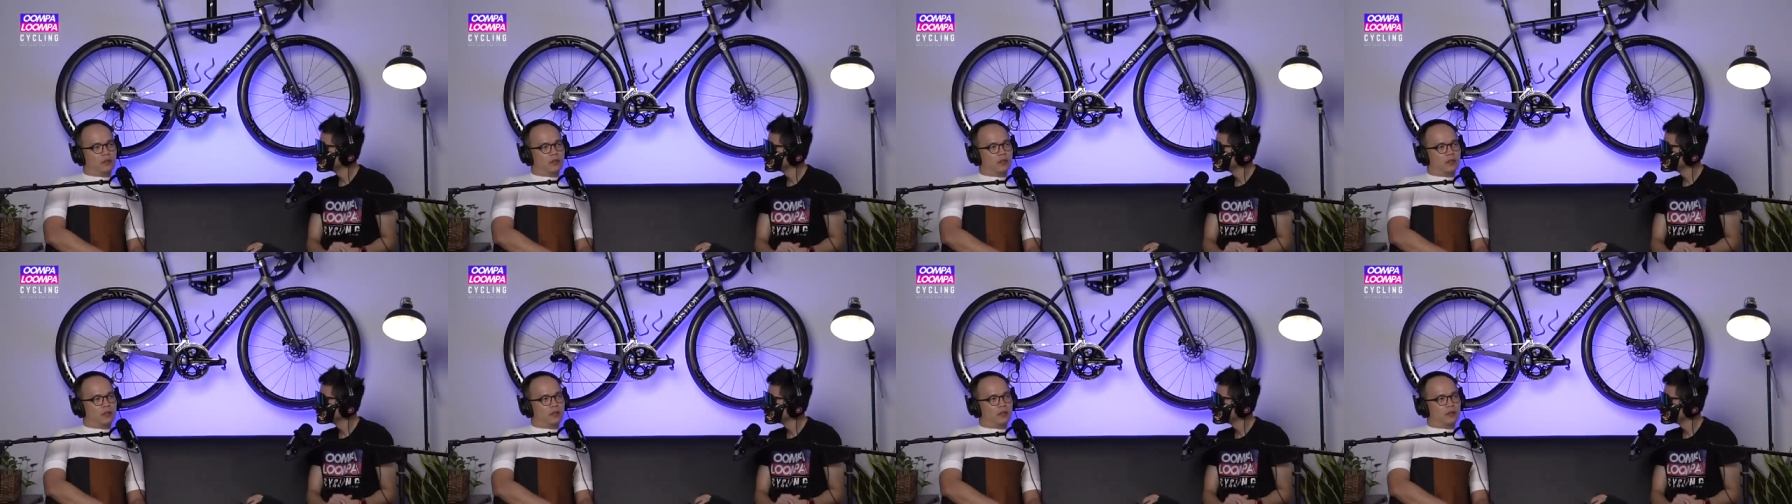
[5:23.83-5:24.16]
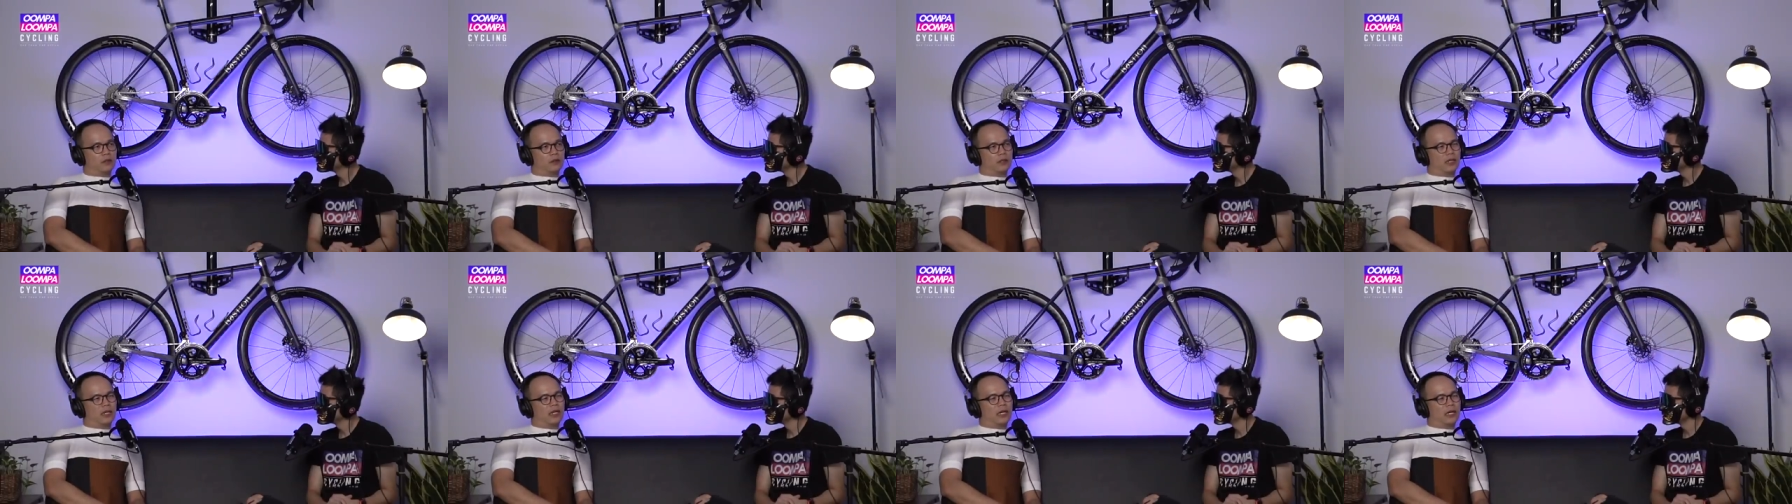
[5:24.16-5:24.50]

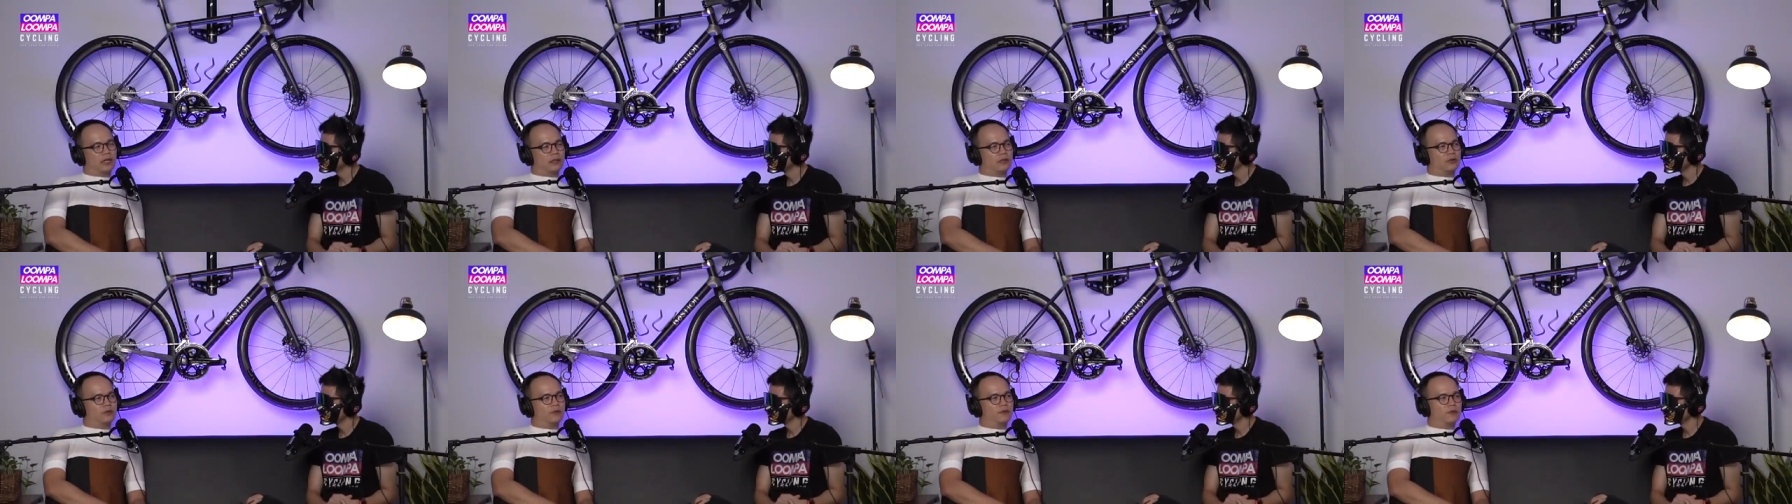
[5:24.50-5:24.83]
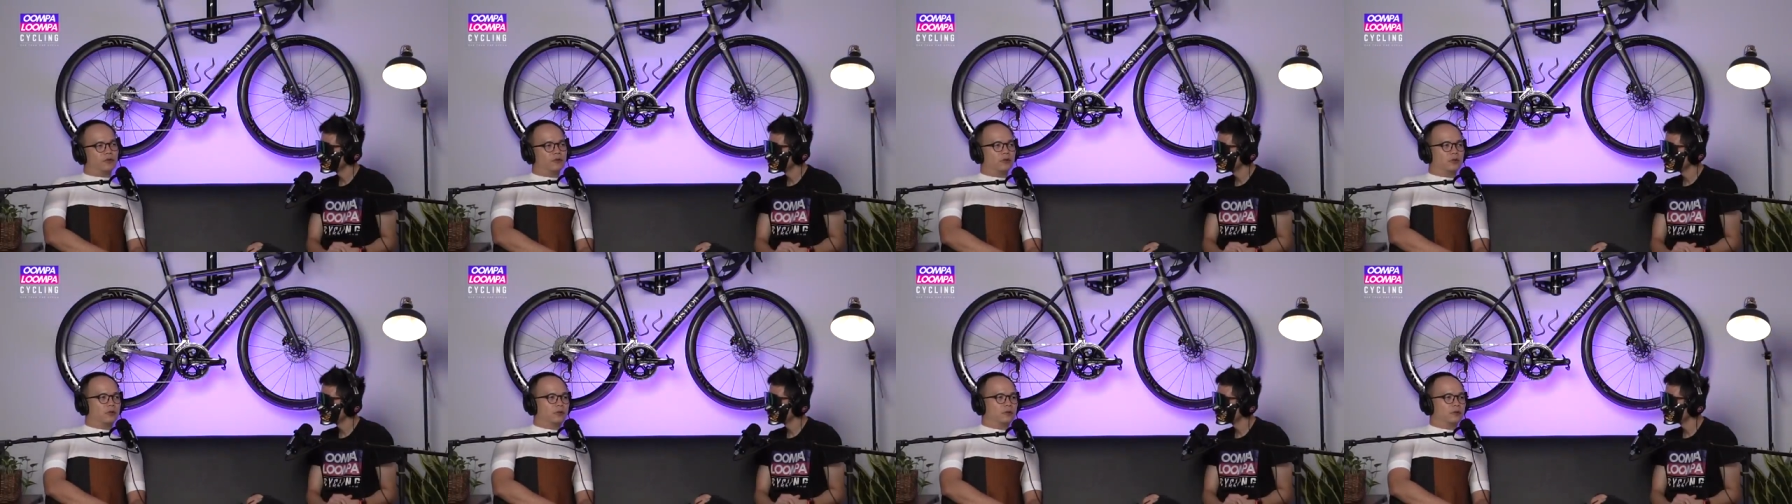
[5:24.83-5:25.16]
uh, yeah, I still
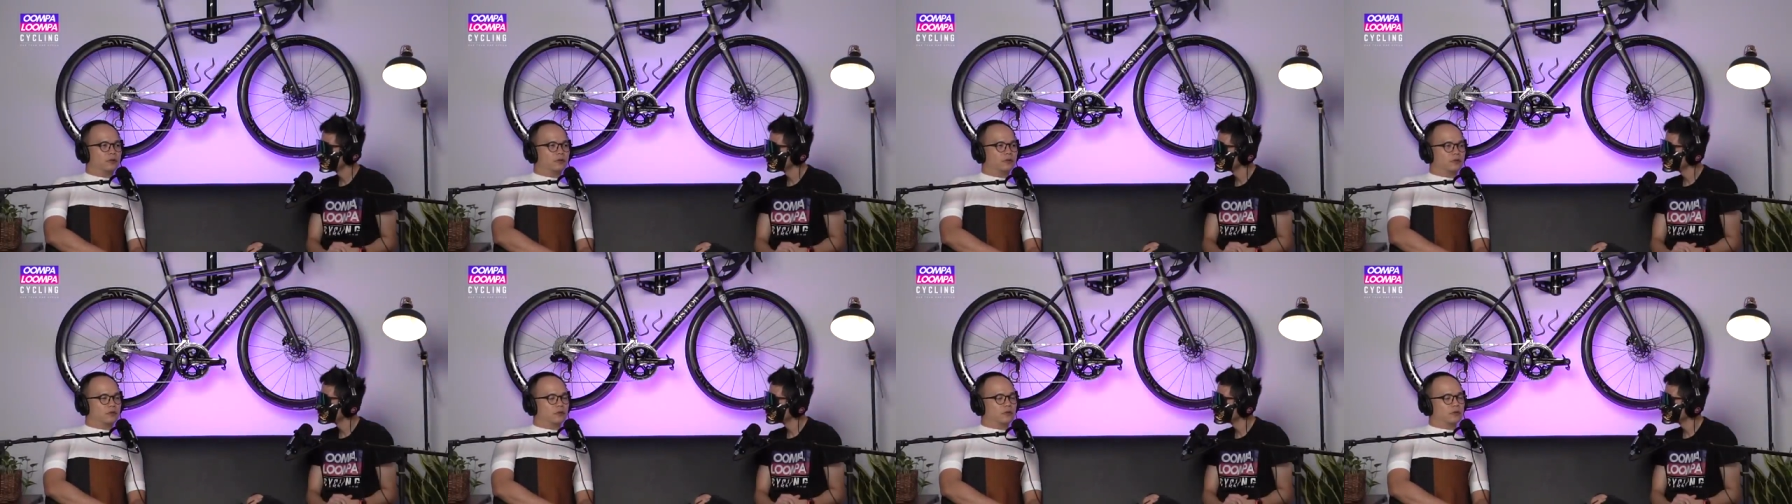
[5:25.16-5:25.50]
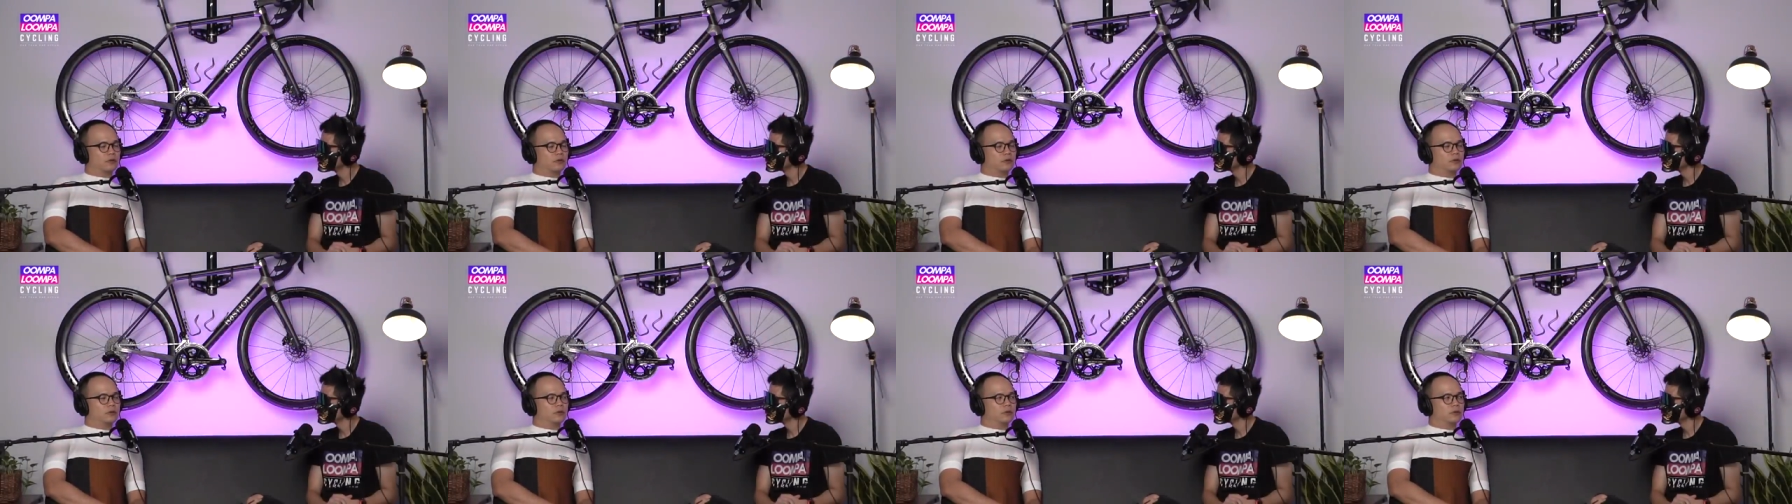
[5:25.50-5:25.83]
feel
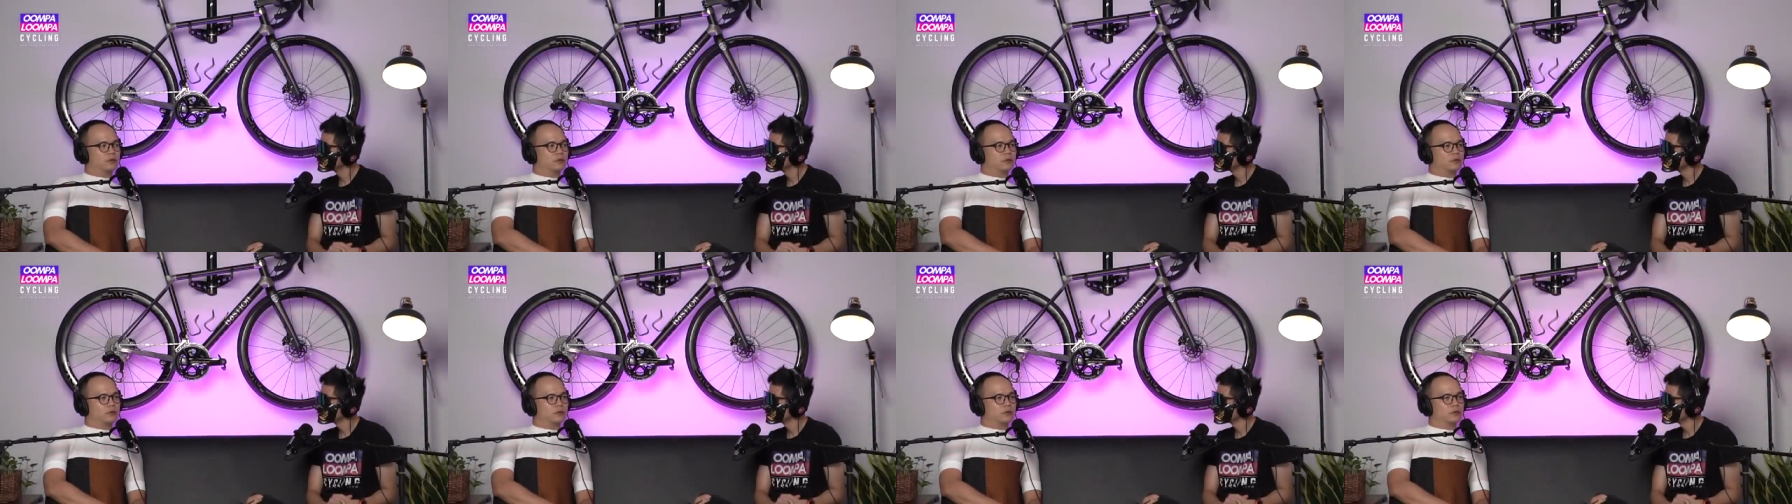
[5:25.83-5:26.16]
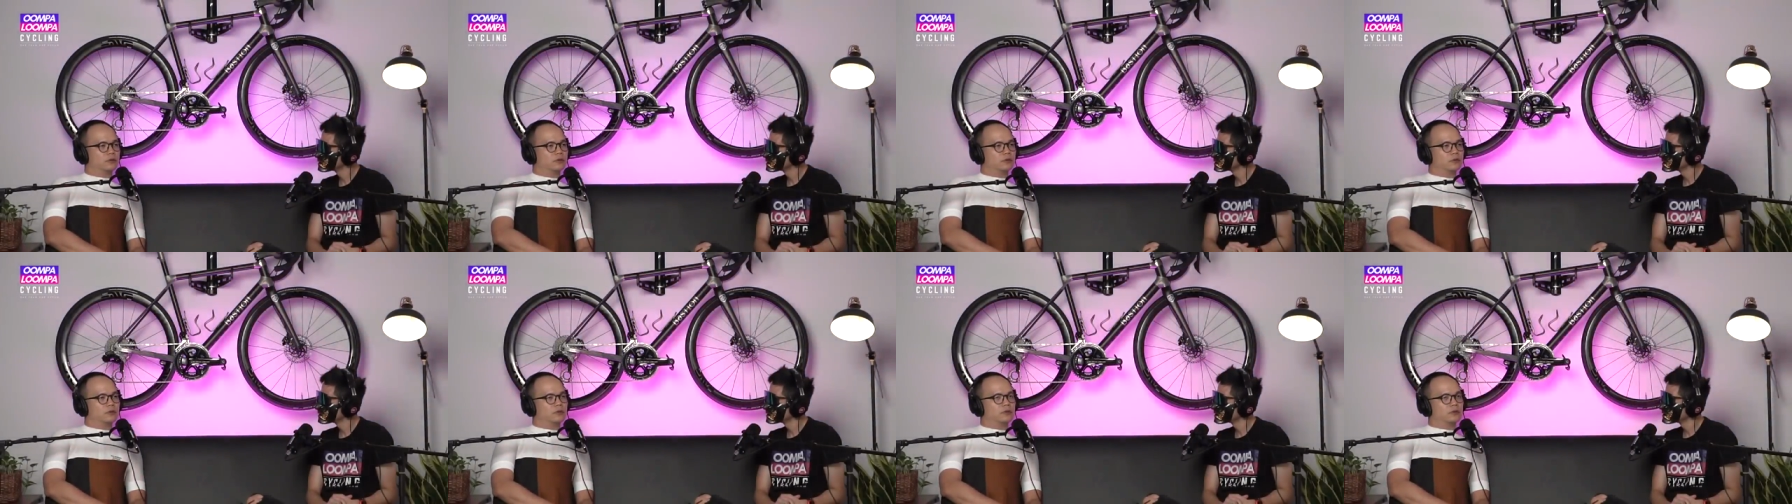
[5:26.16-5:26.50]
too
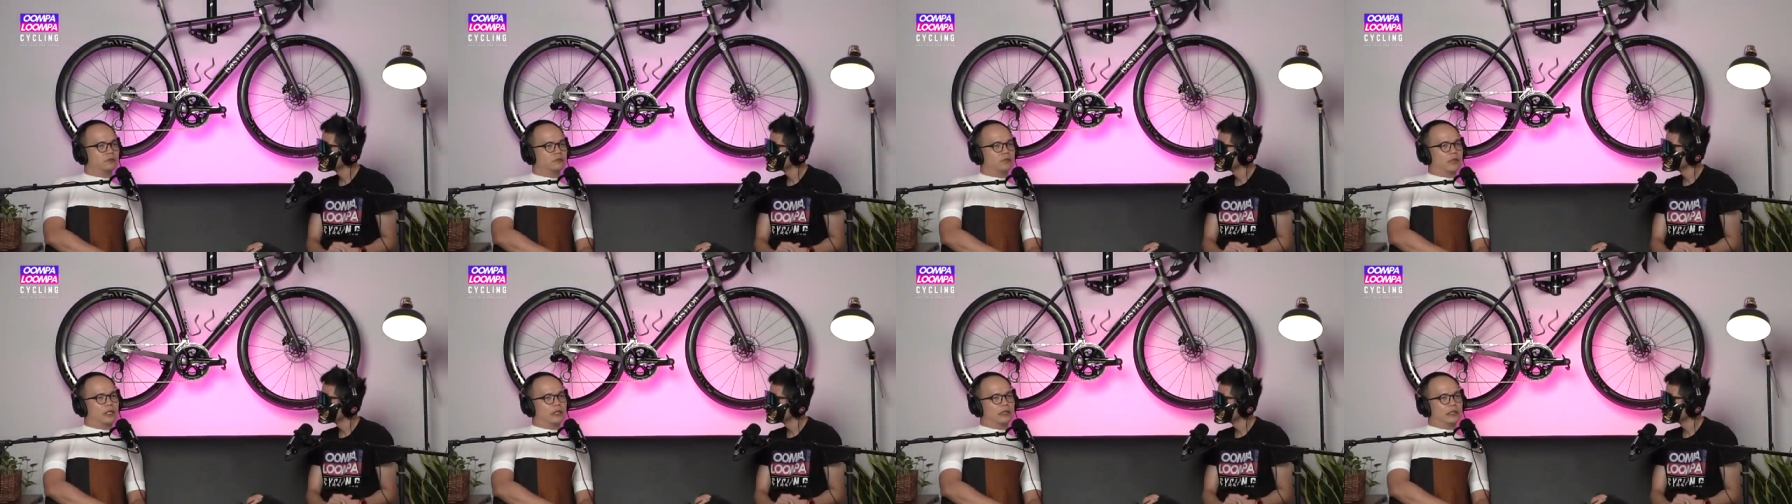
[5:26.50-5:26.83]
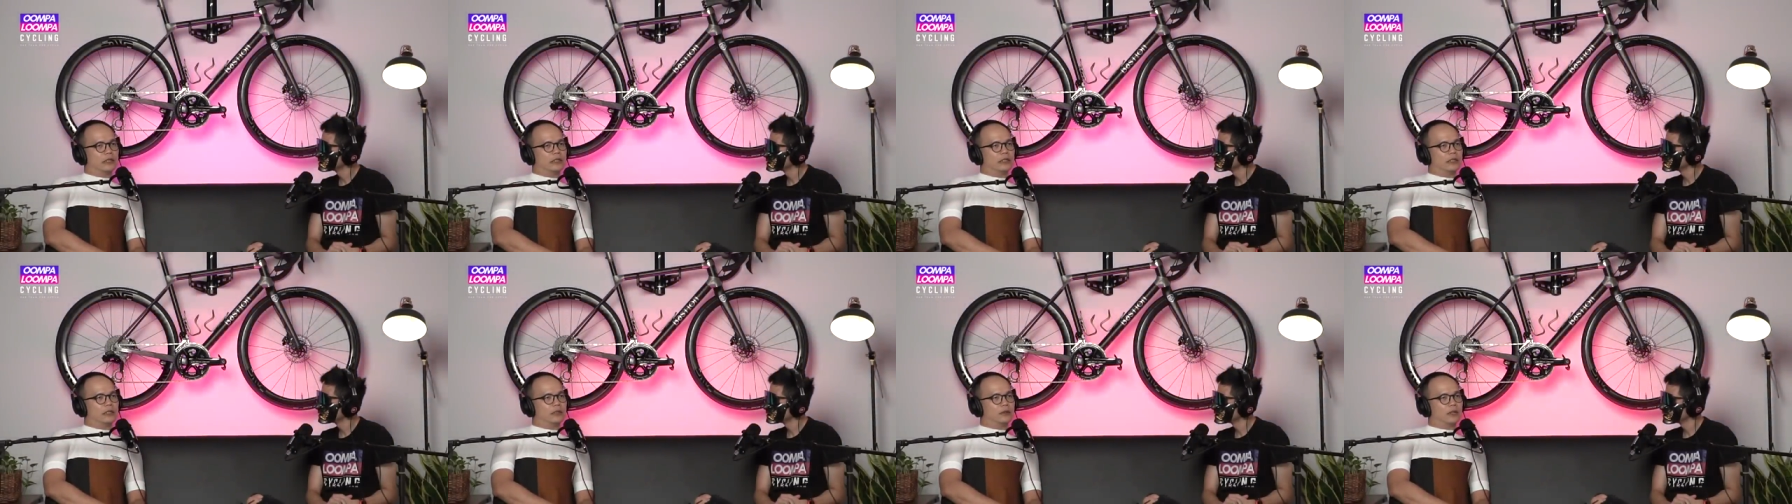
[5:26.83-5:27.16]
too too
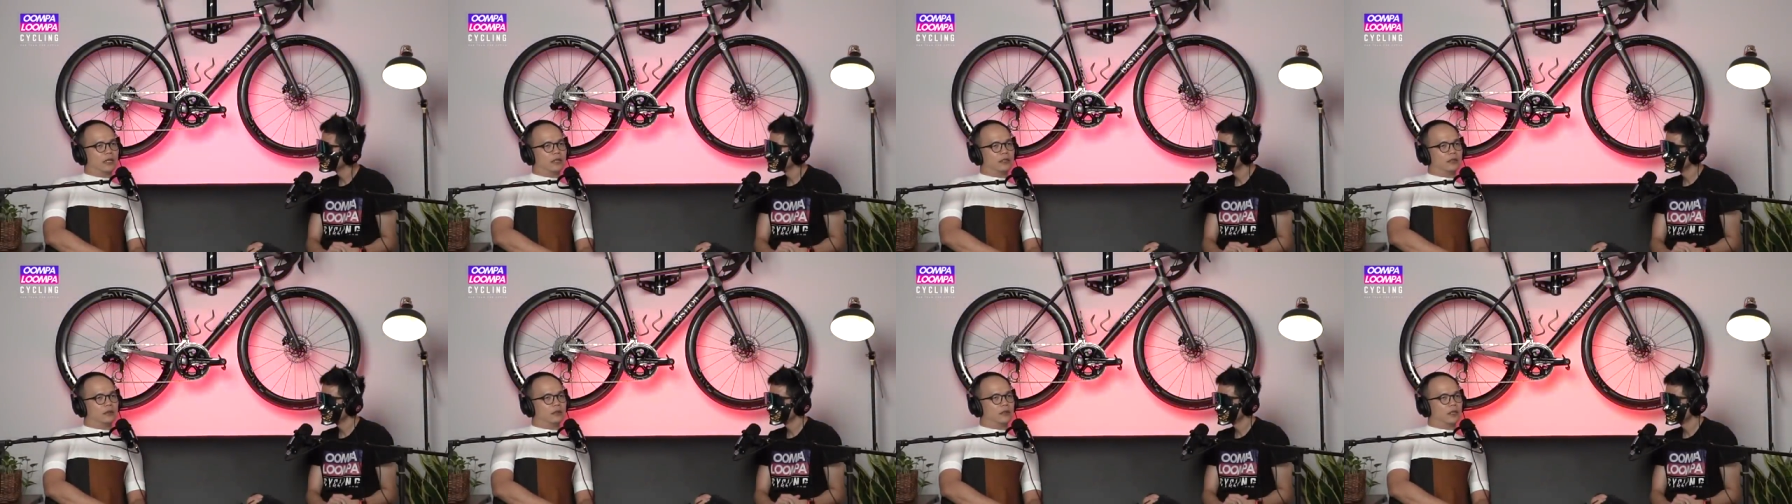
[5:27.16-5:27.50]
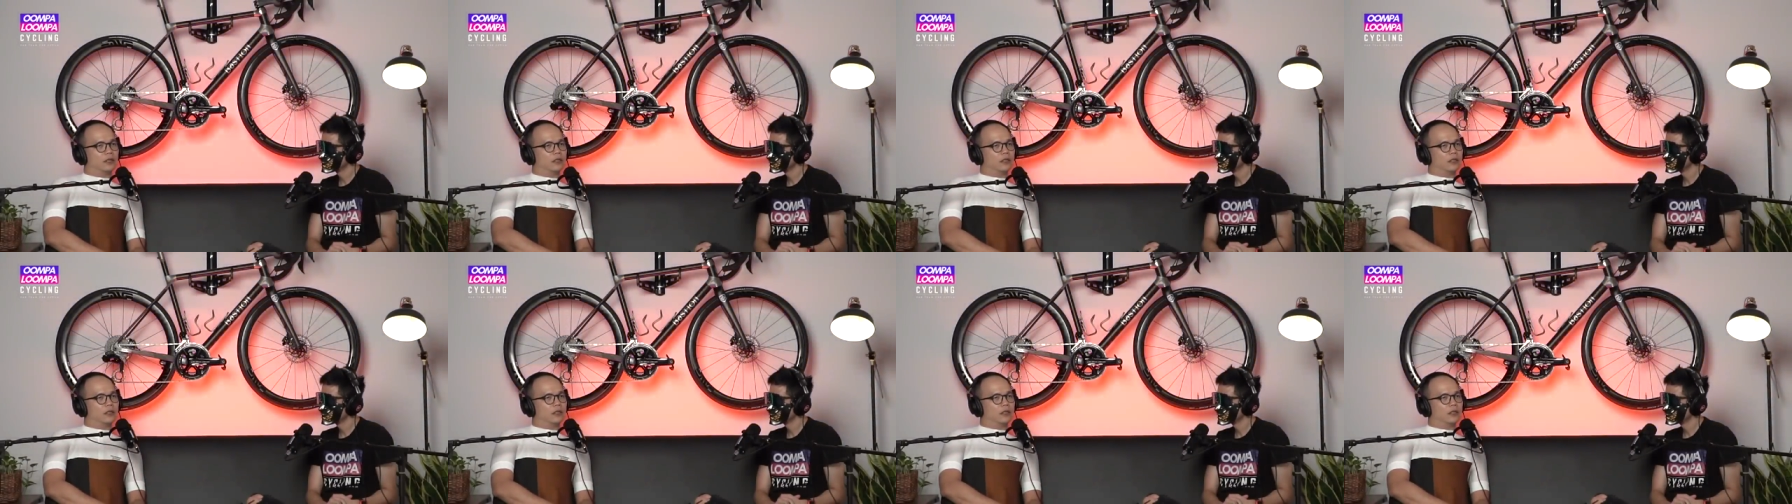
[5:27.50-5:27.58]
many and,